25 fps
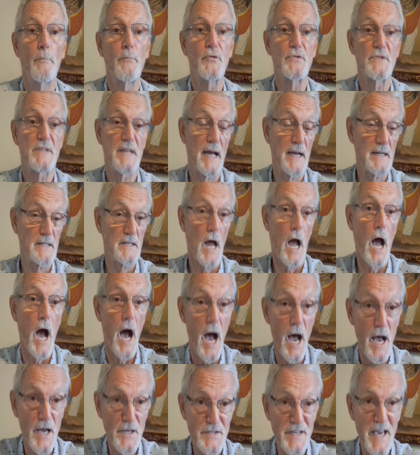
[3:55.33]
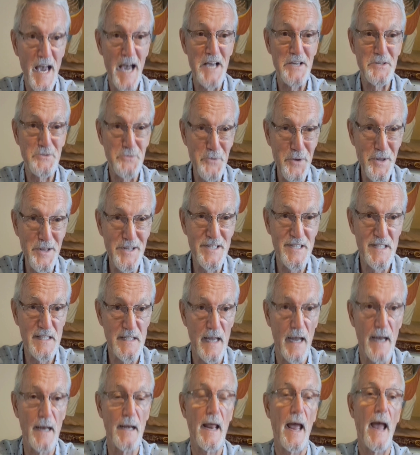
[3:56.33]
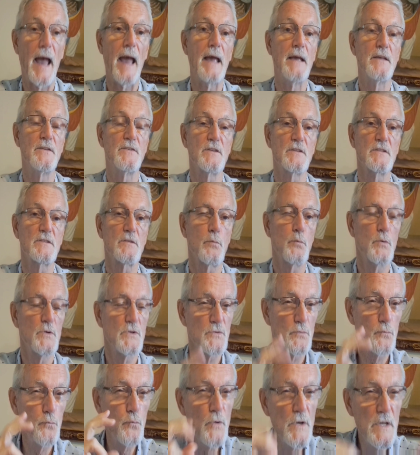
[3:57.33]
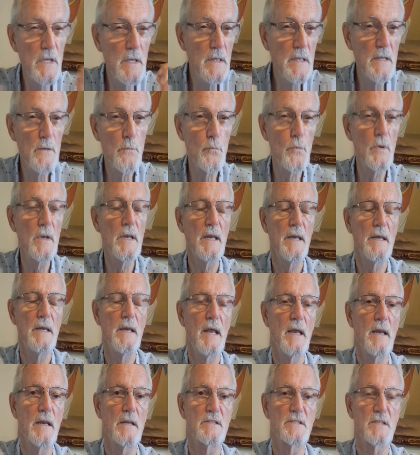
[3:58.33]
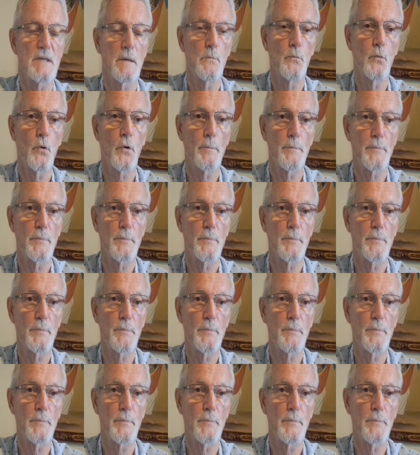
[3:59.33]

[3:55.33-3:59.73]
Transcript: protect us as real estate agents, which we really needed some more